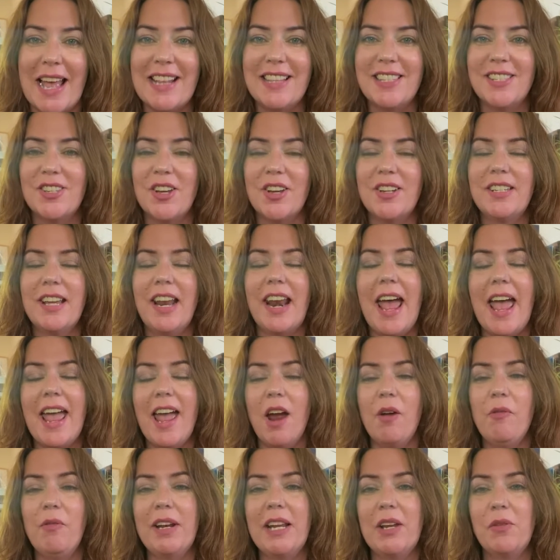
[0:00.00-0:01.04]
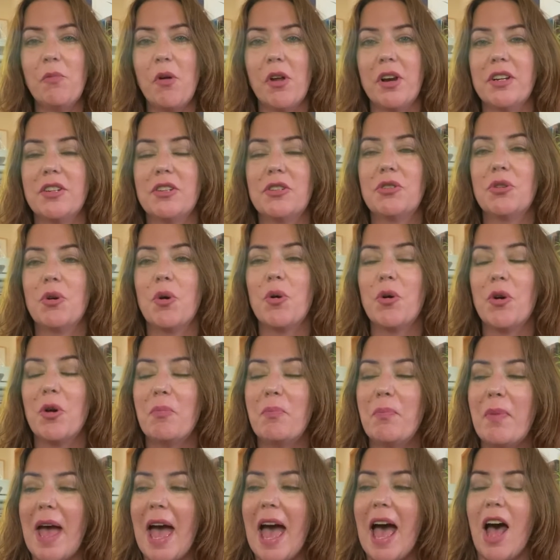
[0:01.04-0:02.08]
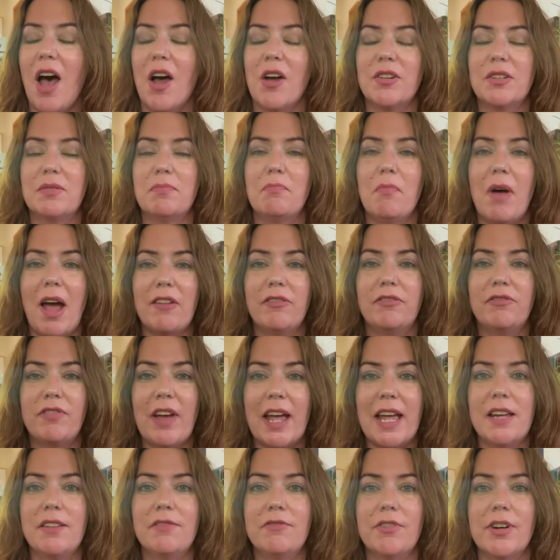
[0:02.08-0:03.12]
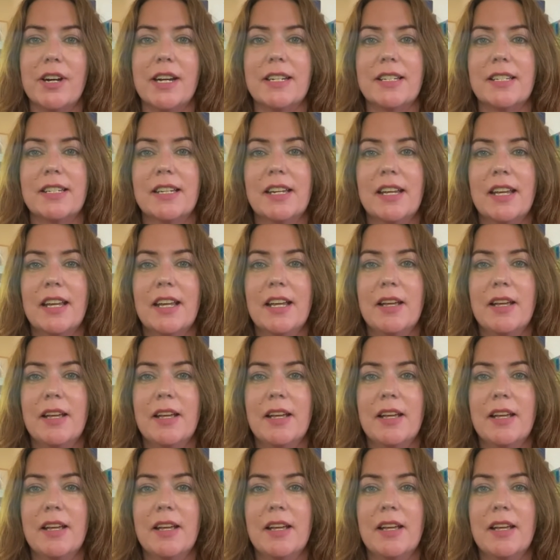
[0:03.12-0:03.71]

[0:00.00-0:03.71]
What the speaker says: And so today I really wanted to talk about my favorite